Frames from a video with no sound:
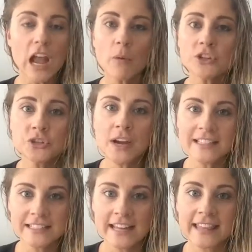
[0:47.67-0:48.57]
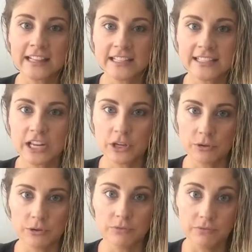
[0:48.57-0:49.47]
I want you guys to take that list that
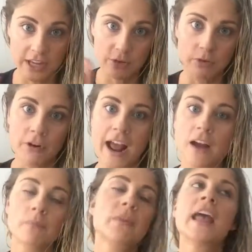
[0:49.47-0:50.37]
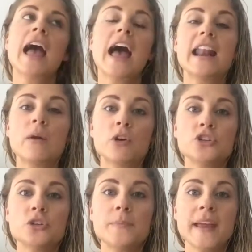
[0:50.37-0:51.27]
you wrote out. And I
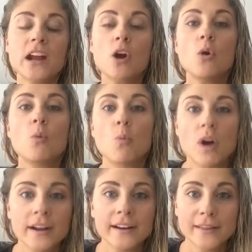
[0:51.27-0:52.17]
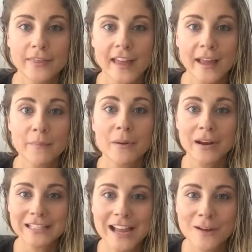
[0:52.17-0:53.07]
want you to pick one thing, but I'm
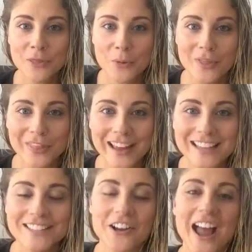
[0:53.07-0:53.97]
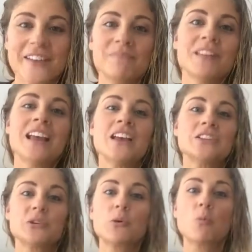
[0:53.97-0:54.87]
gonna tell you what the one thing is, okay?
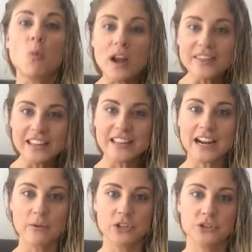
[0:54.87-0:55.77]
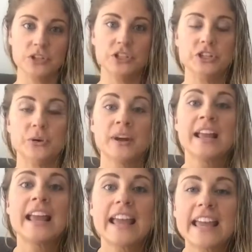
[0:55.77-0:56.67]
So the one thing that I want you to do
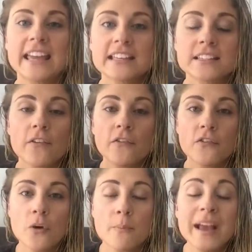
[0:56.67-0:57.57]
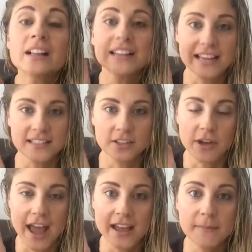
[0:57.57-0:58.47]
is make a list,
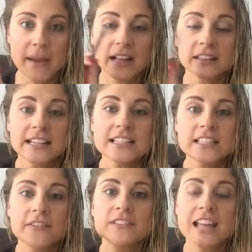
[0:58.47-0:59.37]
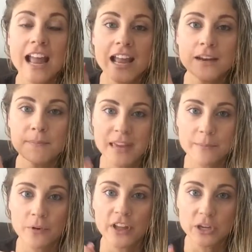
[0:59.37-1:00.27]
okay? Make a list of 10
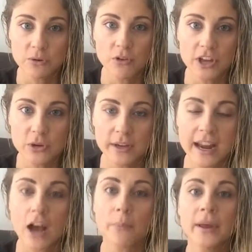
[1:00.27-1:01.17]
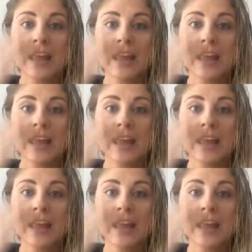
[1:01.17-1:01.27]
people that you know that you can help.